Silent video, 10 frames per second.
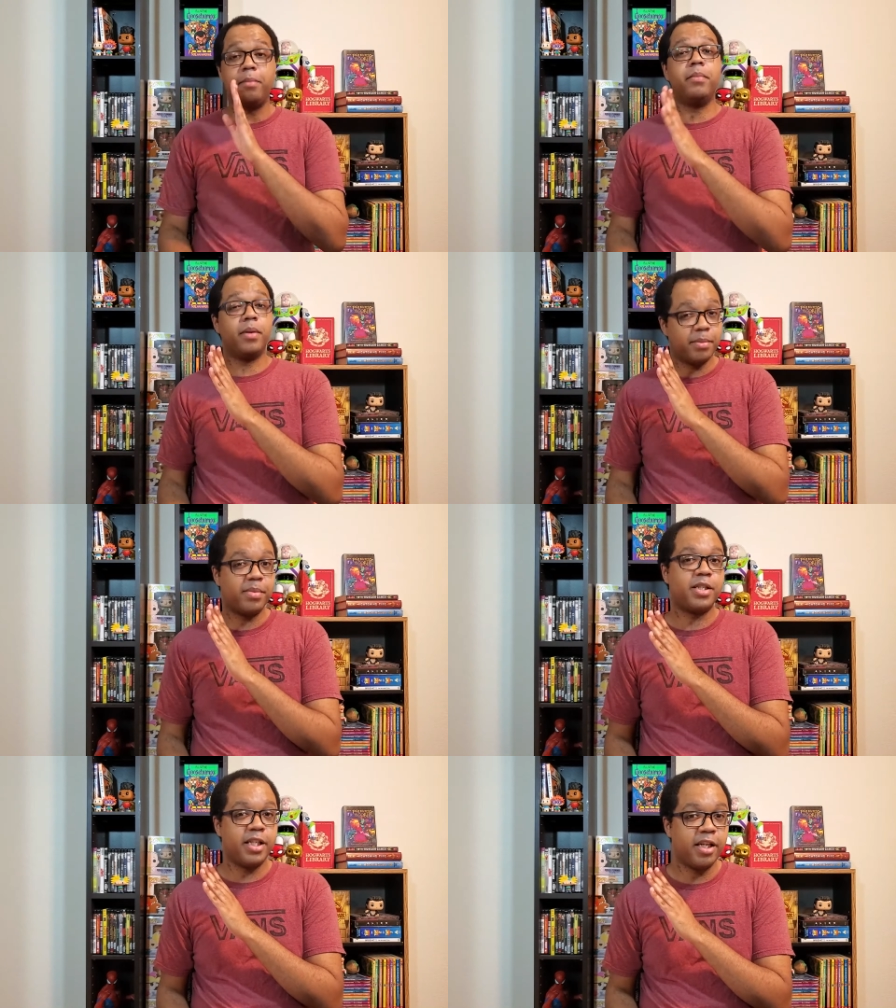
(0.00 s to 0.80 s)
My
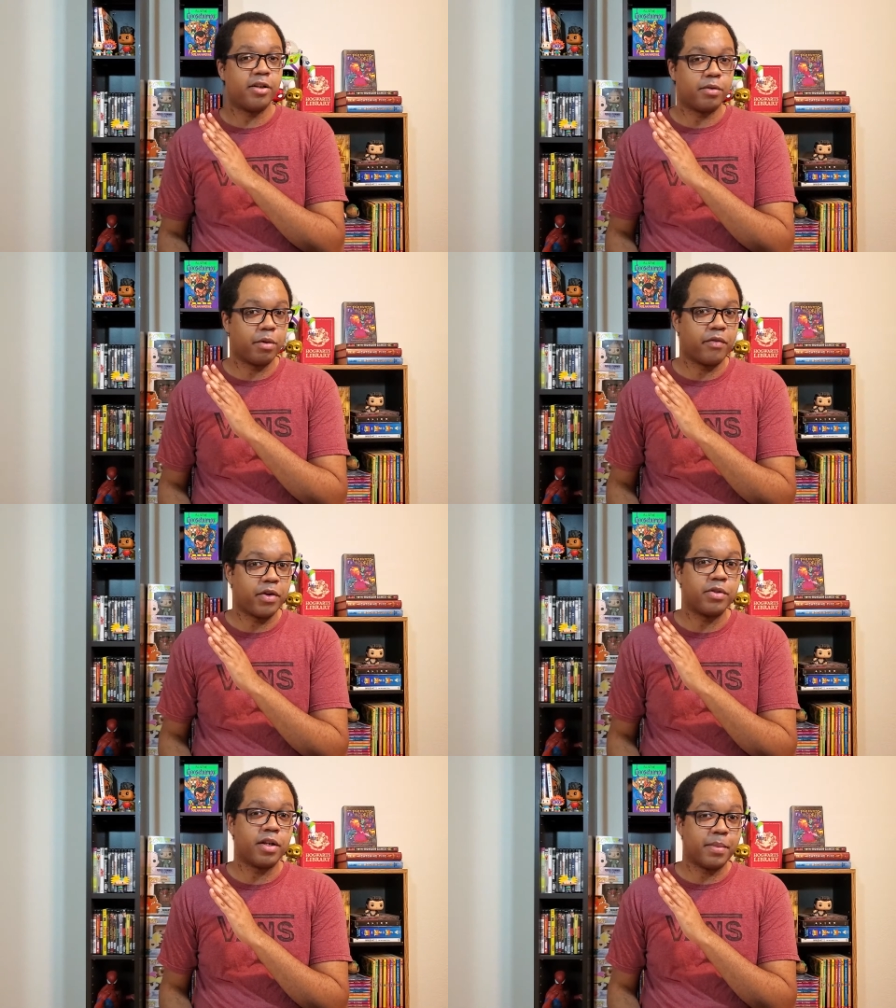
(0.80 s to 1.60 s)
Machine Girl
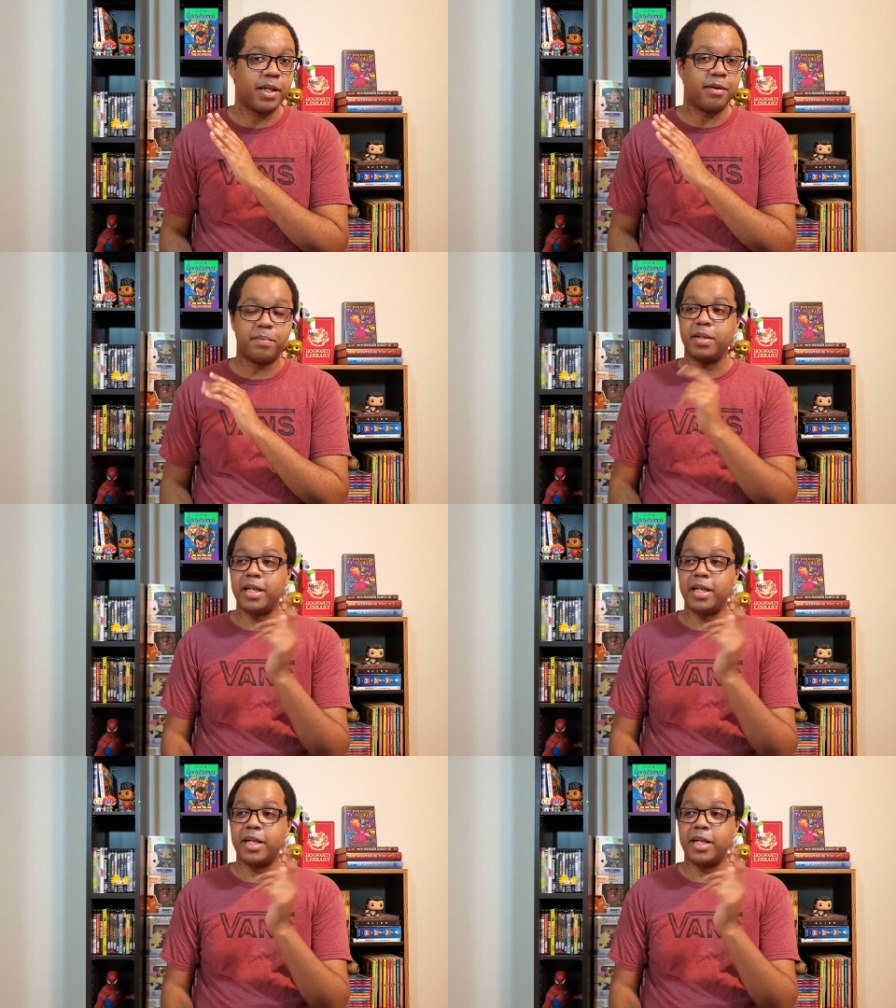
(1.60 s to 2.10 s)
review is coming up